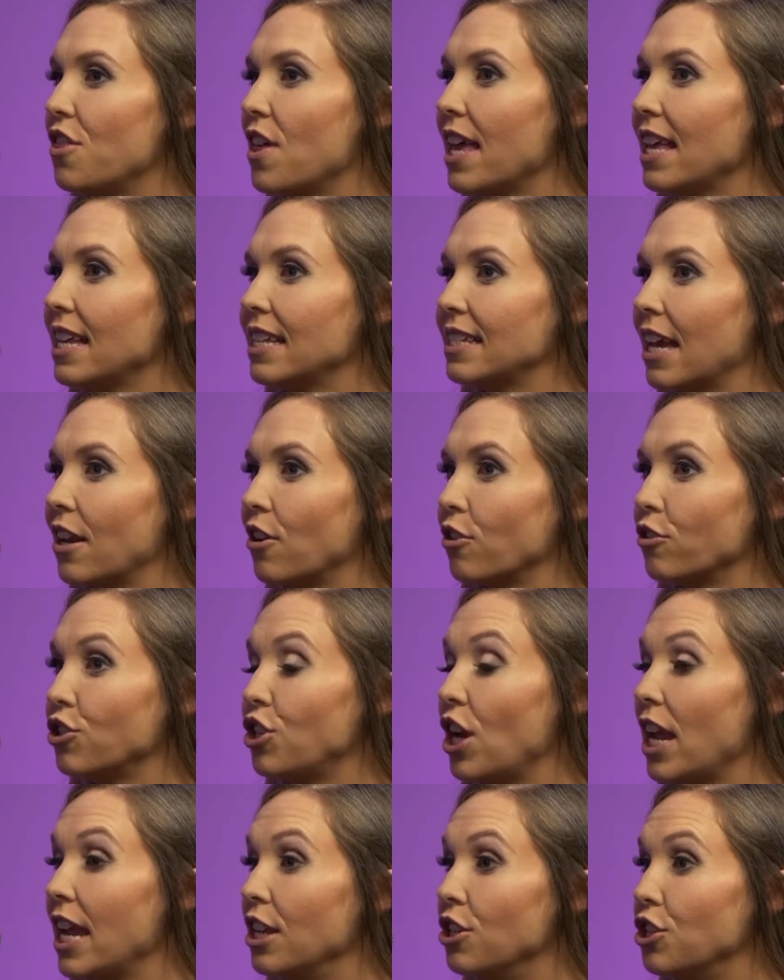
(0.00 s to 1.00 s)
that are
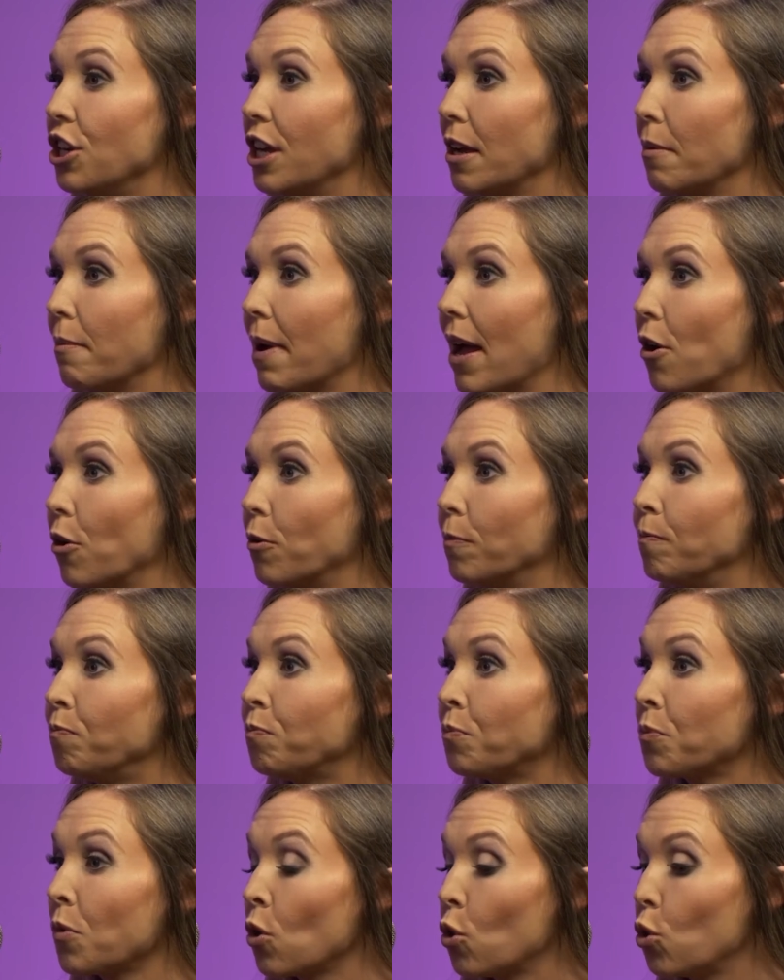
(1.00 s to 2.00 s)
changing about
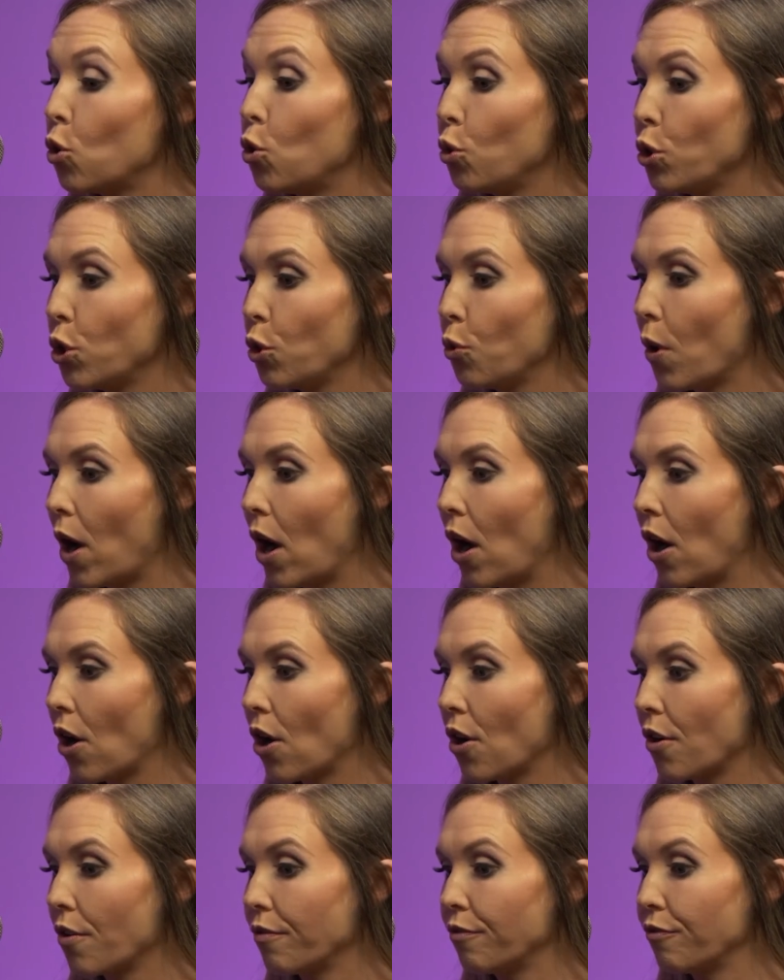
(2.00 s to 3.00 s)
who you
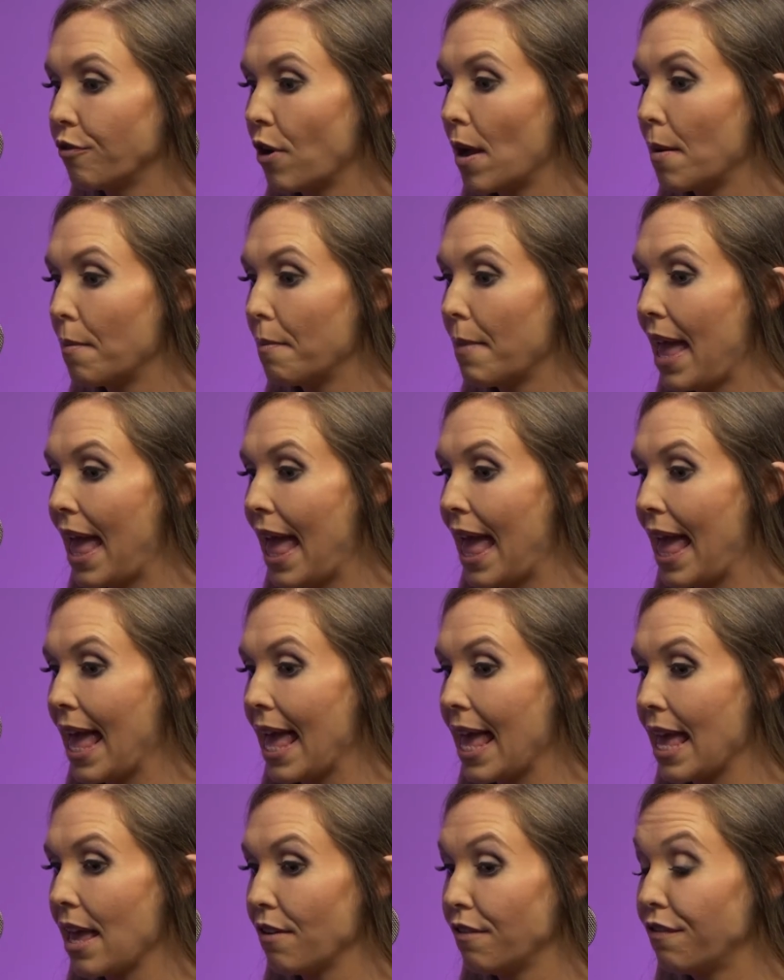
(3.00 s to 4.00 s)
are from
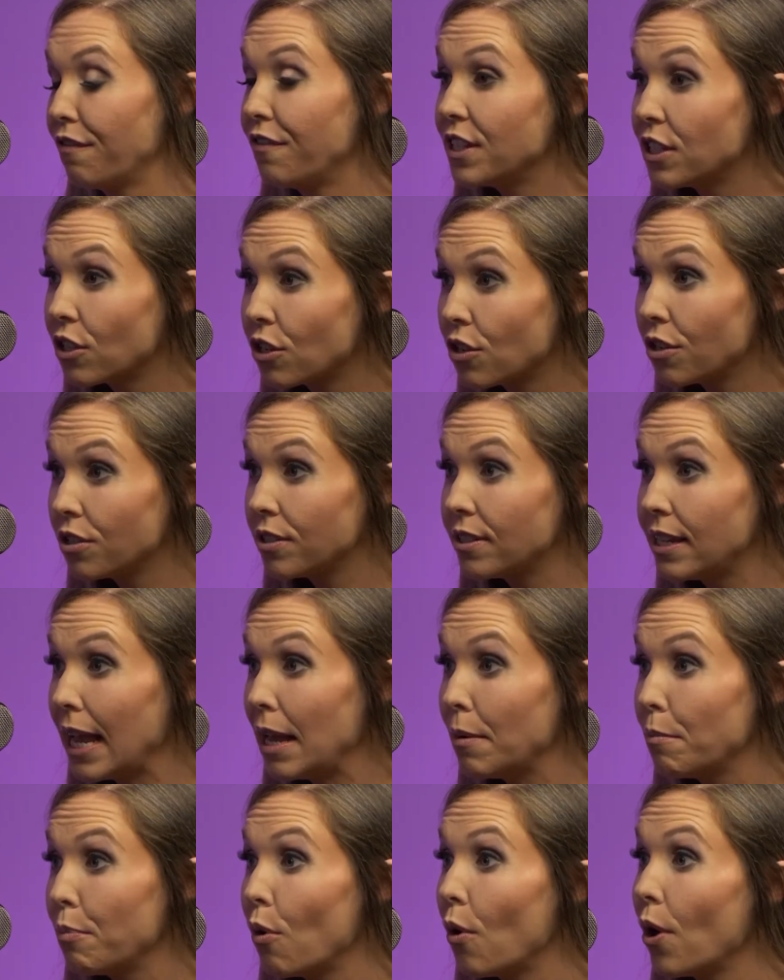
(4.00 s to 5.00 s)
a physical
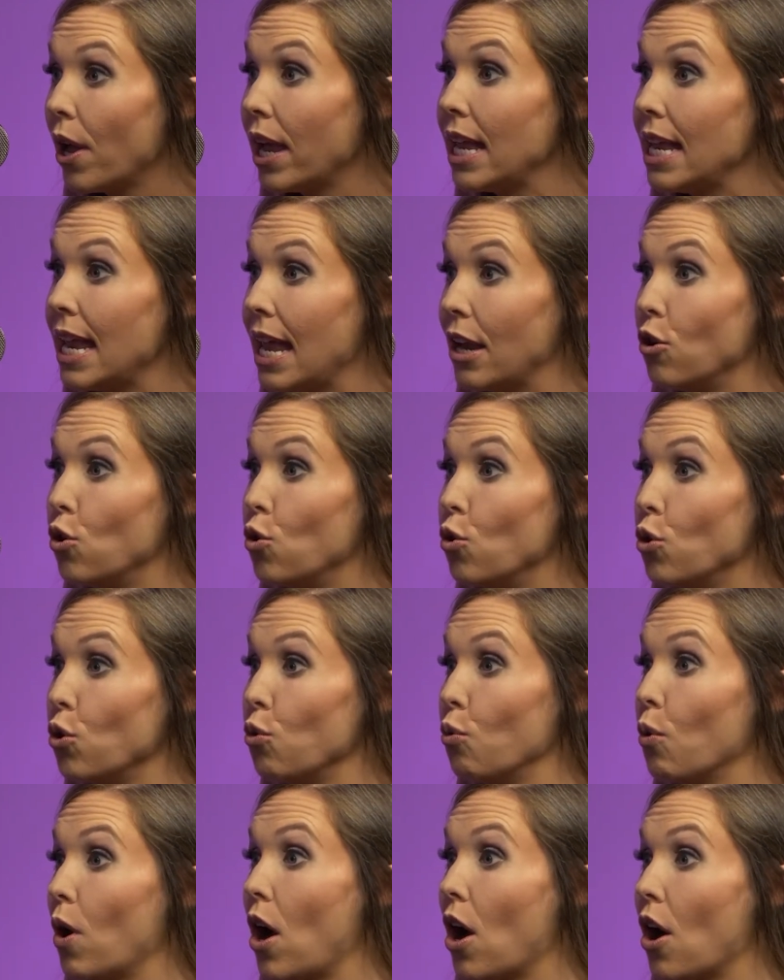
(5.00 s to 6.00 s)
standpoint and who you
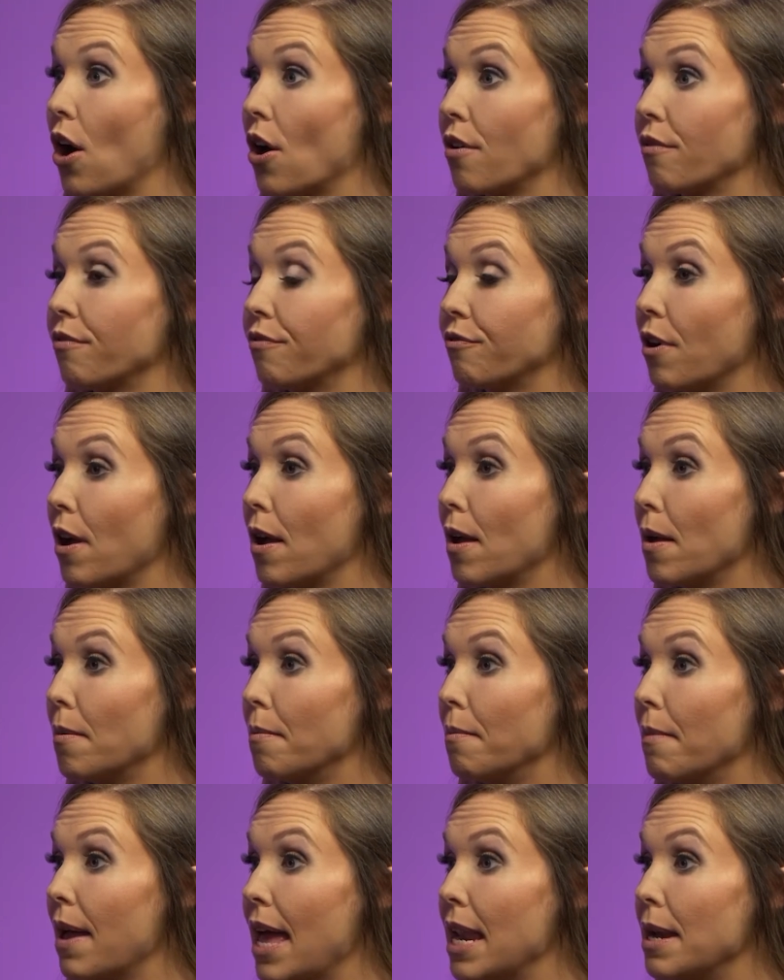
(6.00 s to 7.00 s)
are from
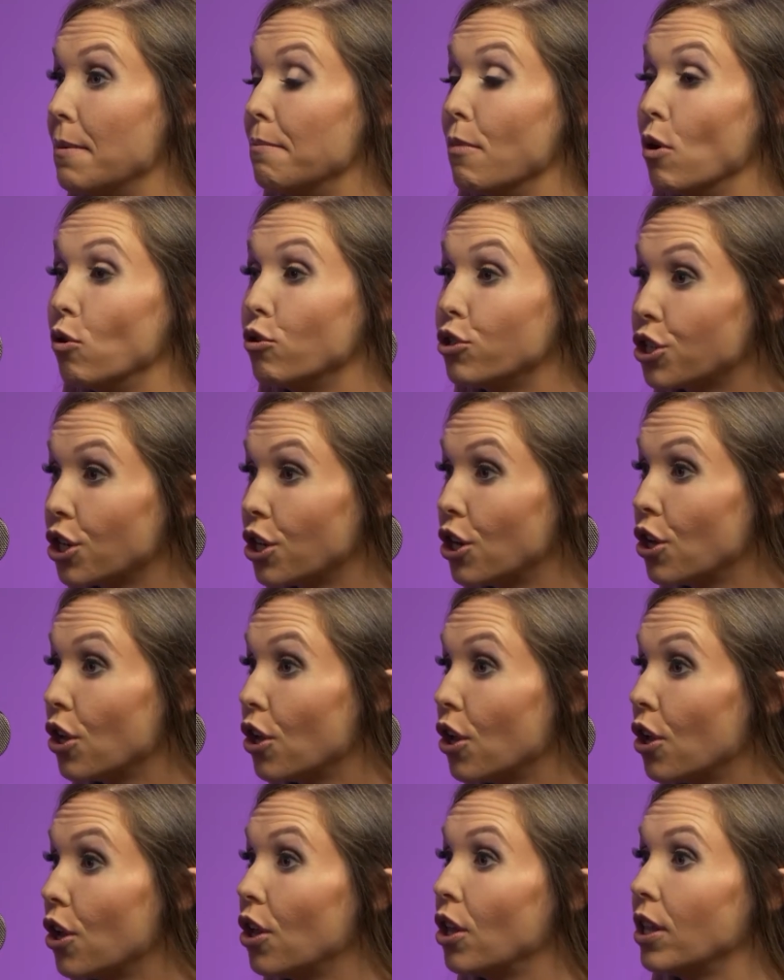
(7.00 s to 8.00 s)
an
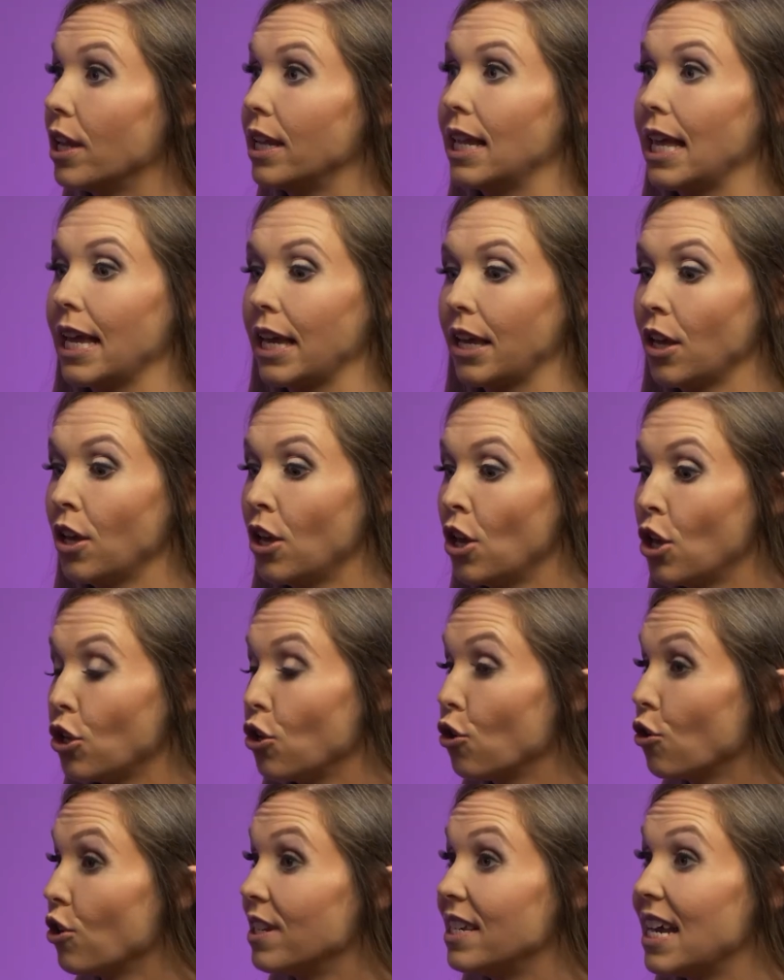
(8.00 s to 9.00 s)
emotional, and like your
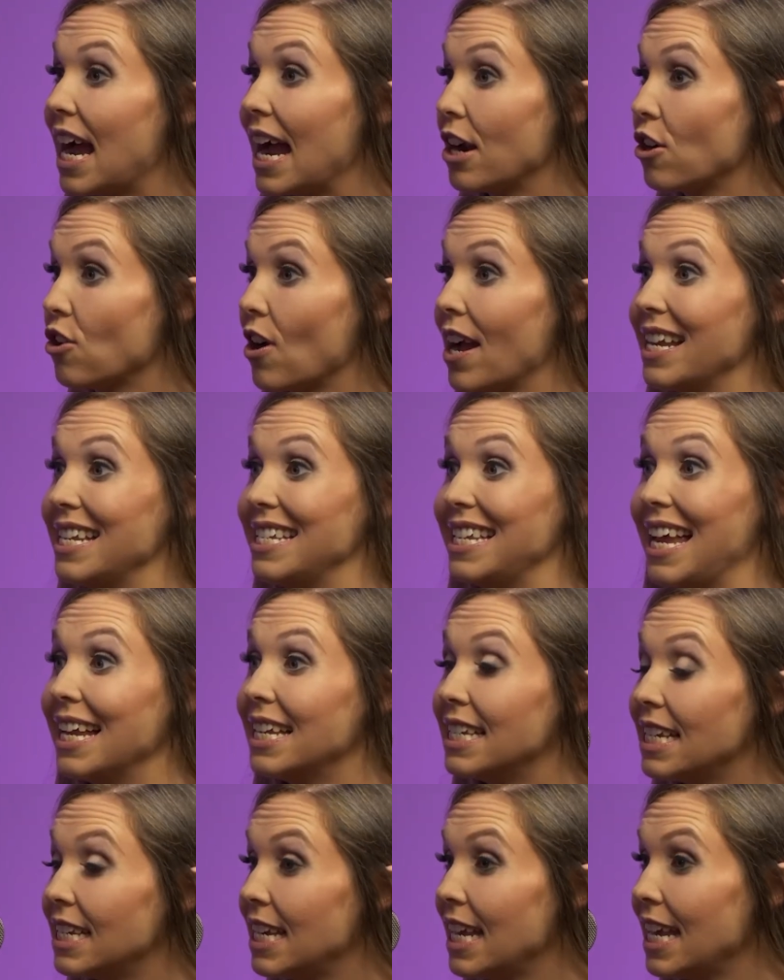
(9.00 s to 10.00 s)
entire
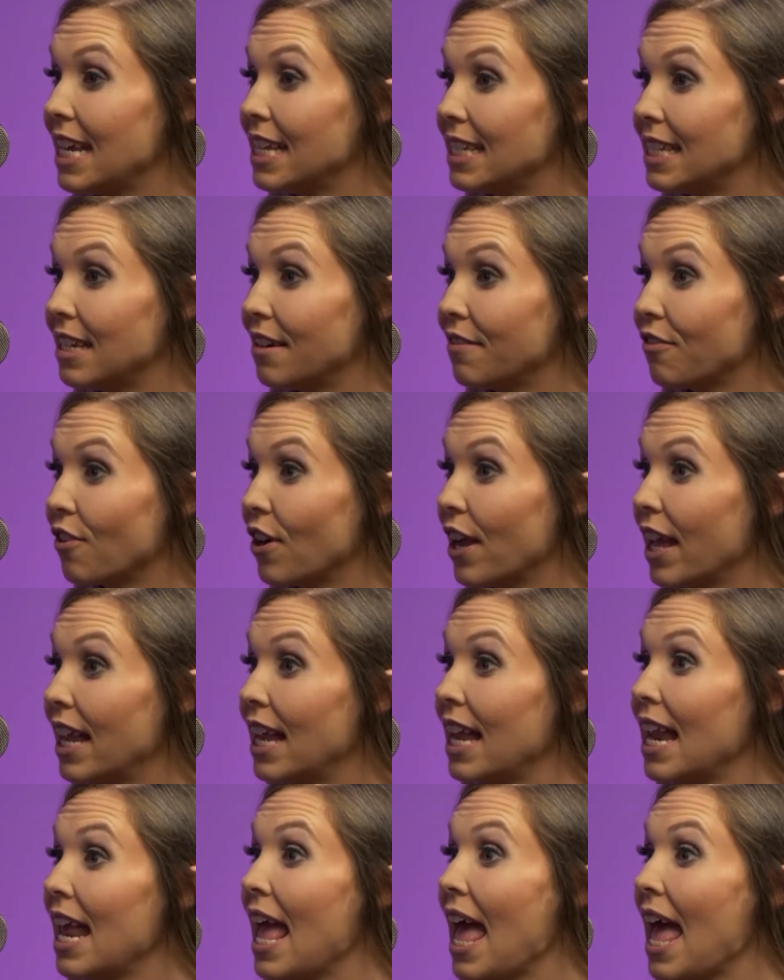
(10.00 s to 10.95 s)
identity is different. Yeah.